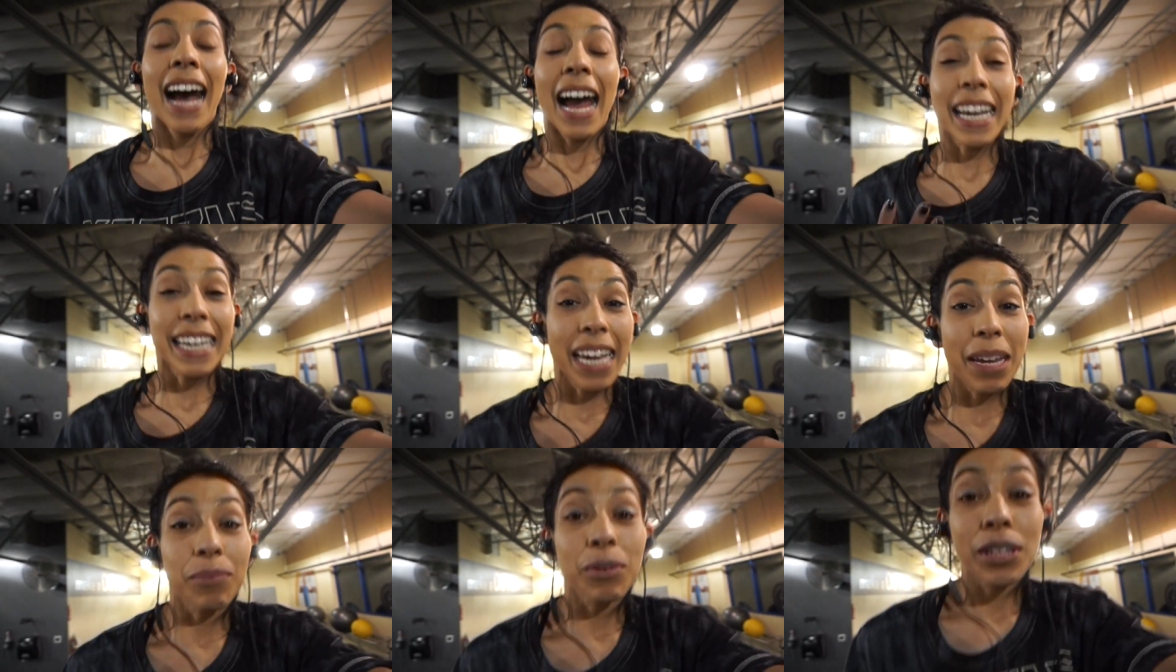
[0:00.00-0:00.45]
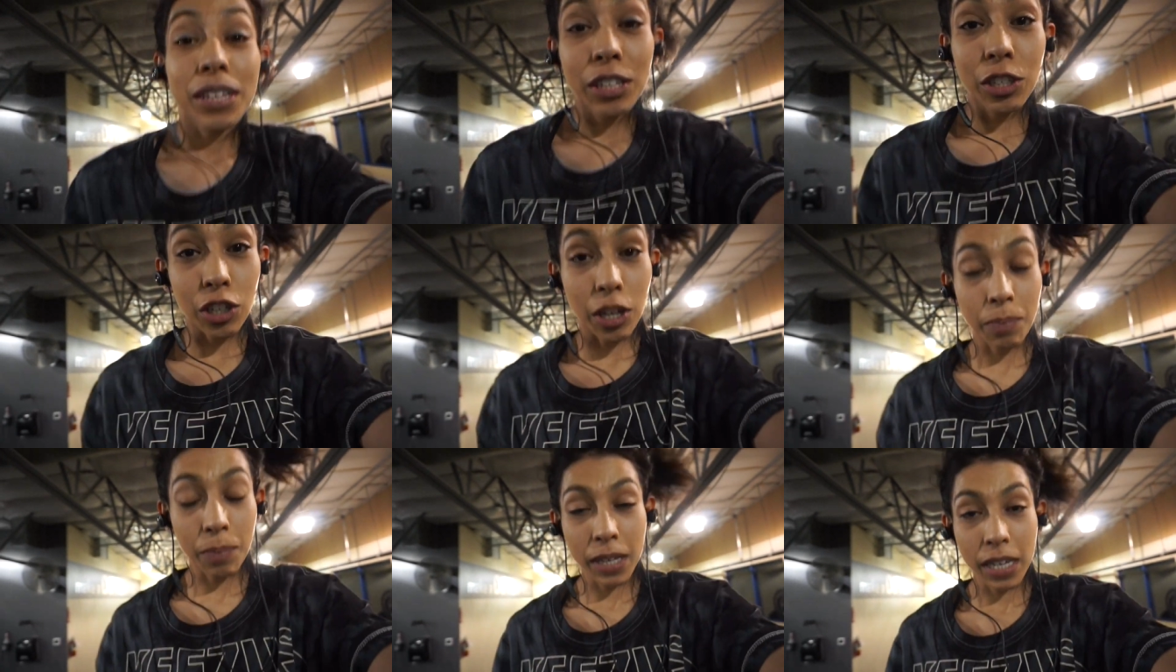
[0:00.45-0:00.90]
I came to this
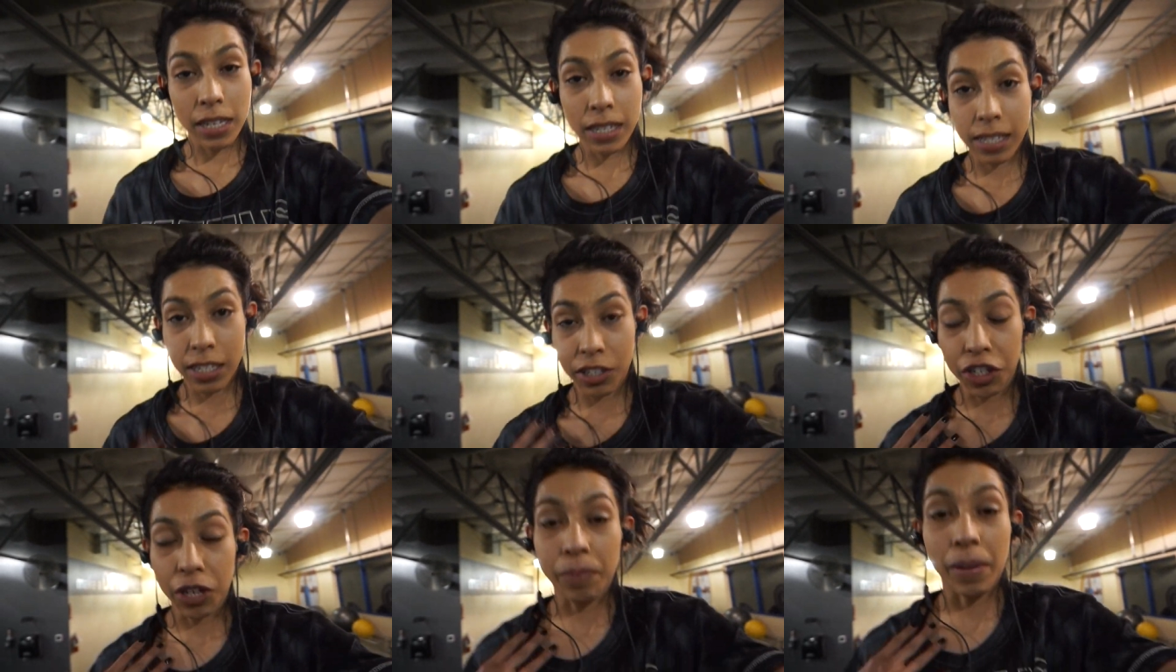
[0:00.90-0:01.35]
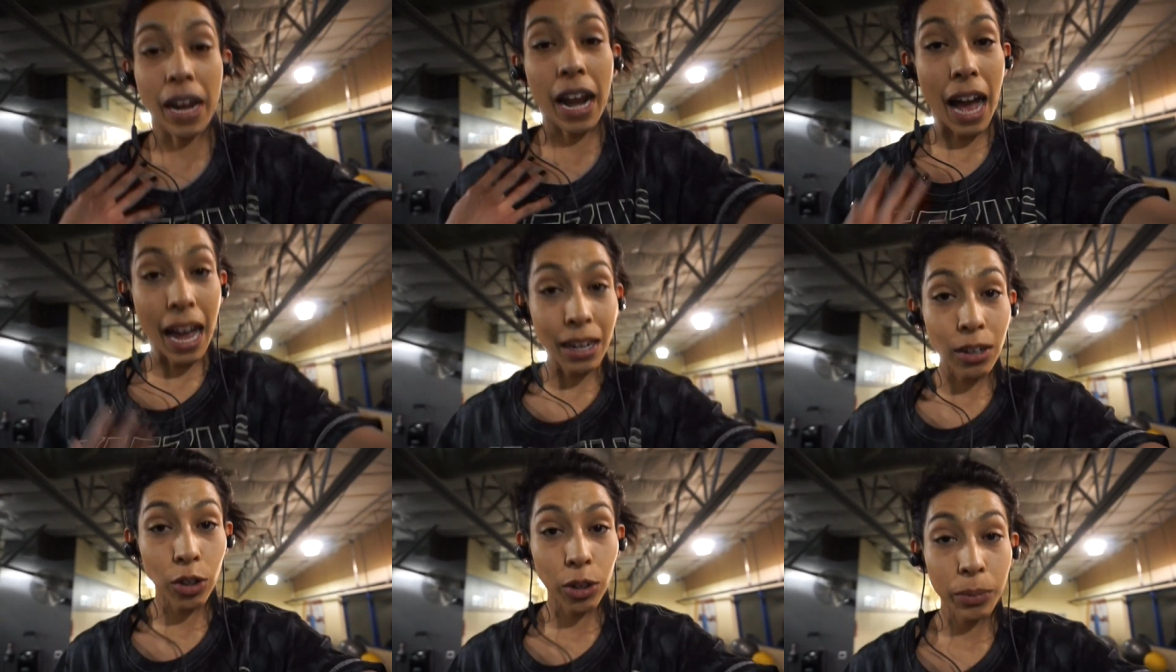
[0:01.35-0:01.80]
gym because the gym that
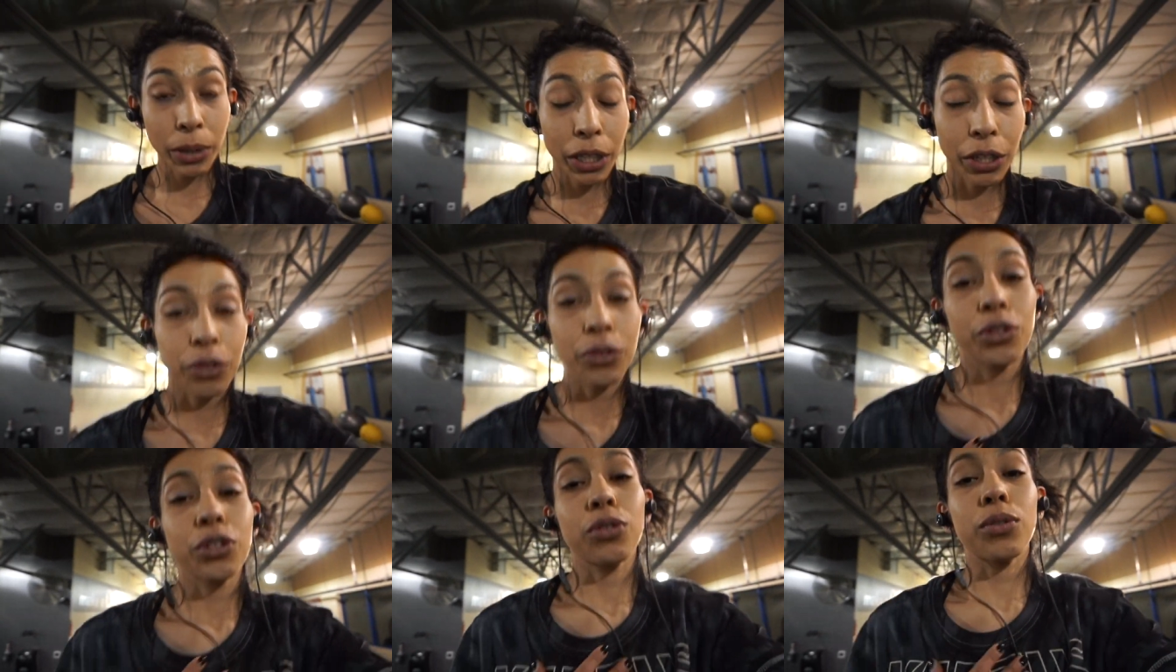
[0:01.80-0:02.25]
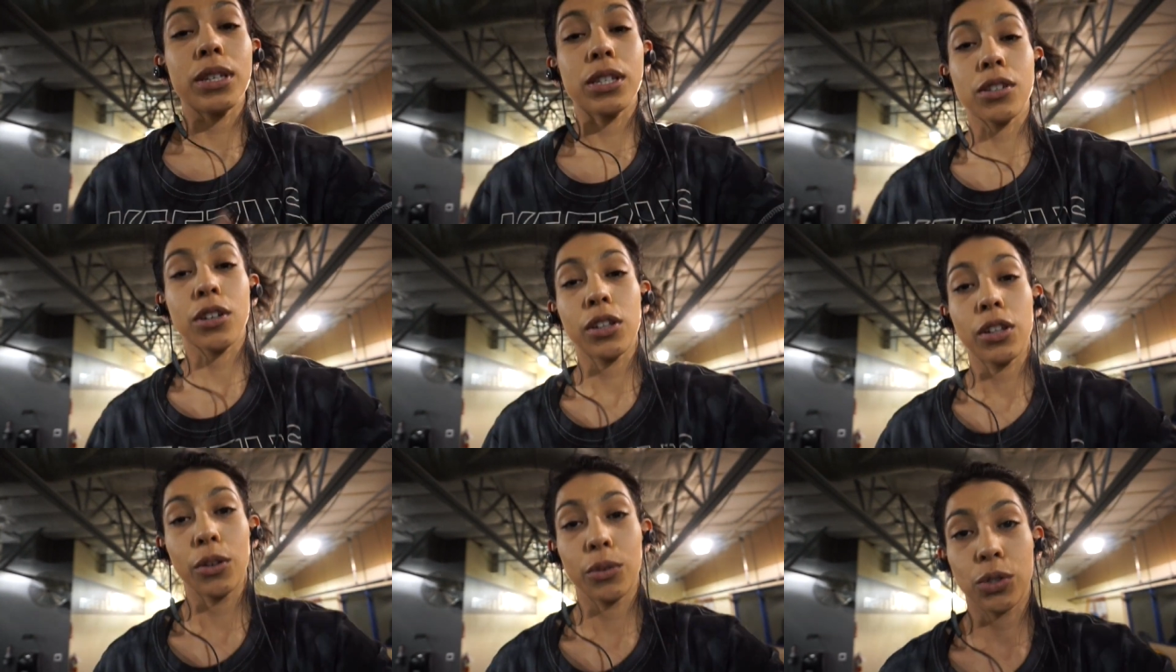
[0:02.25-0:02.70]
I normally go to is
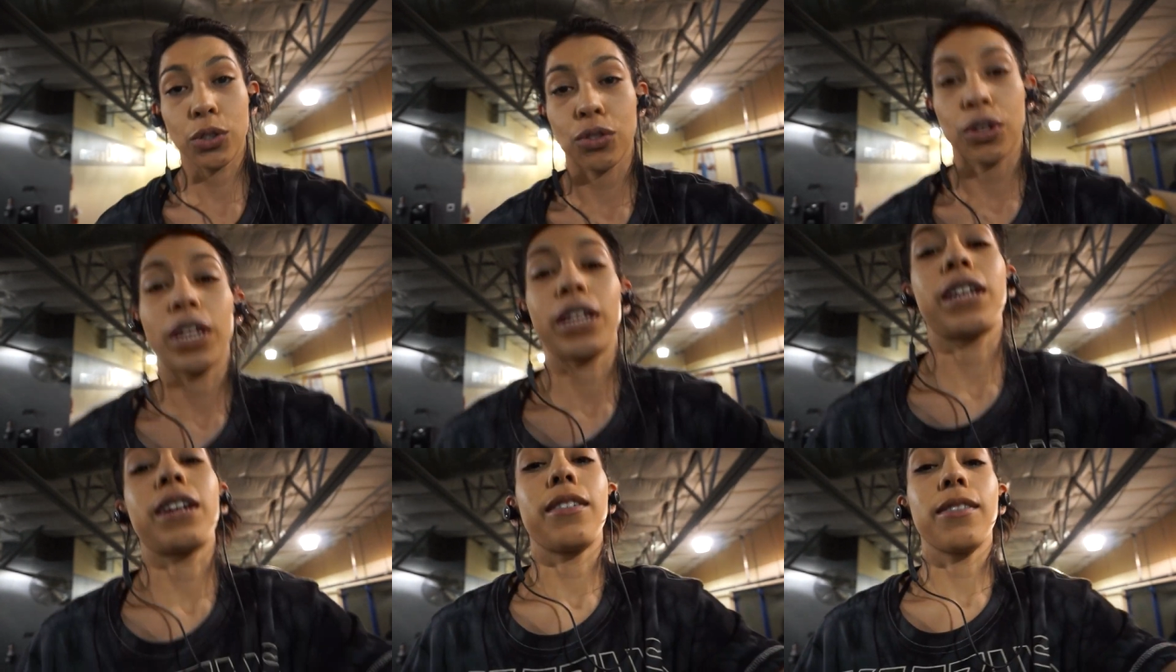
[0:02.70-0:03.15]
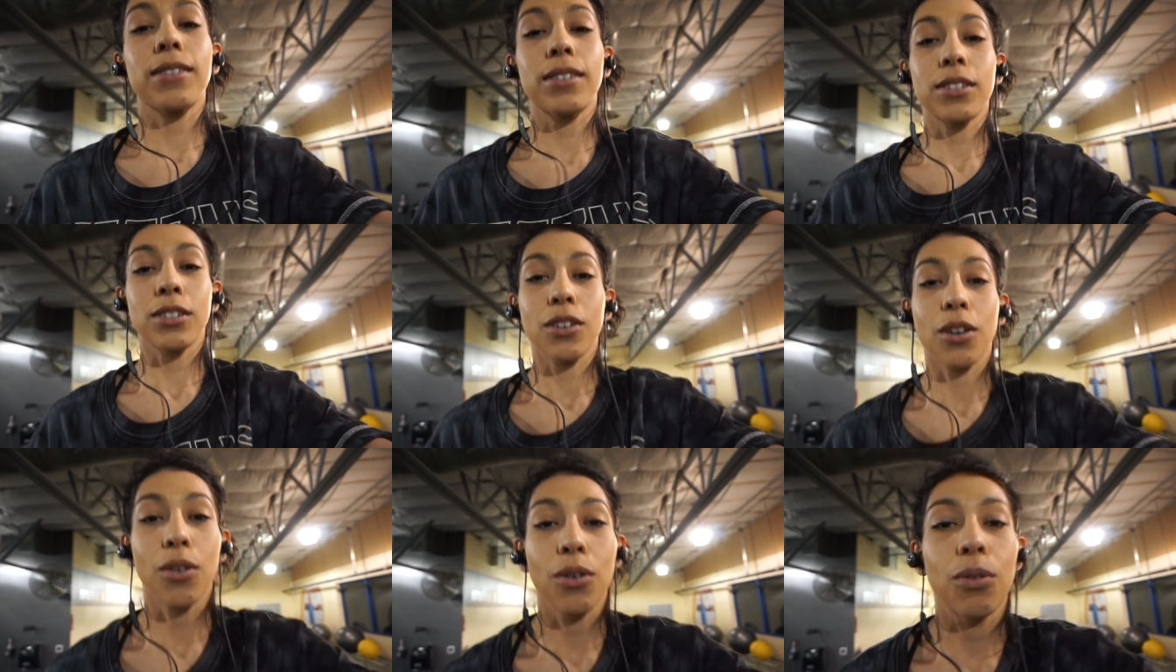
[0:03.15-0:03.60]
closed right now,
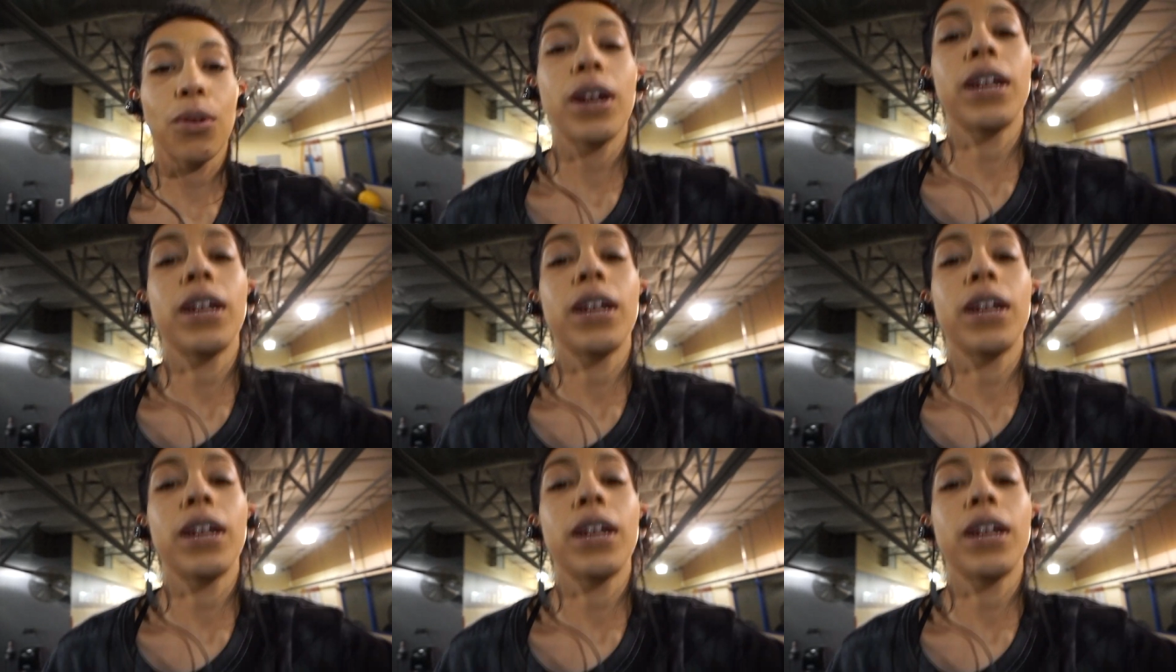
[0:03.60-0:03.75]
so